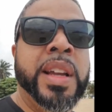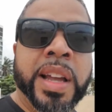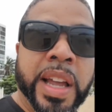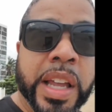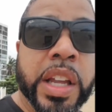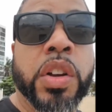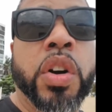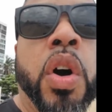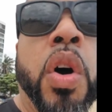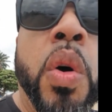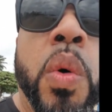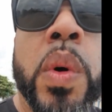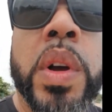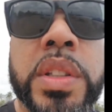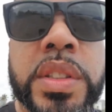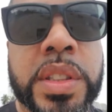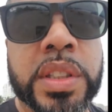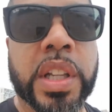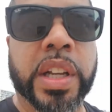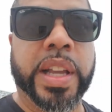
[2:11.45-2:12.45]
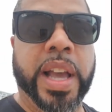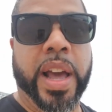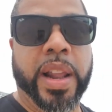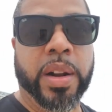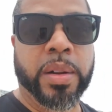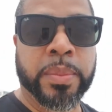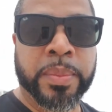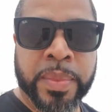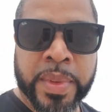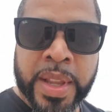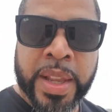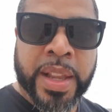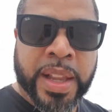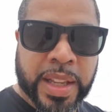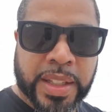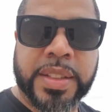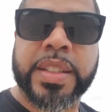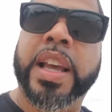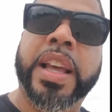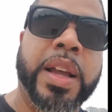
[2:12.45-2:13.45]
And you can always look at them
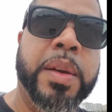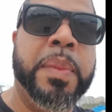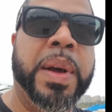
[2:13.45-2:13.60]
and say,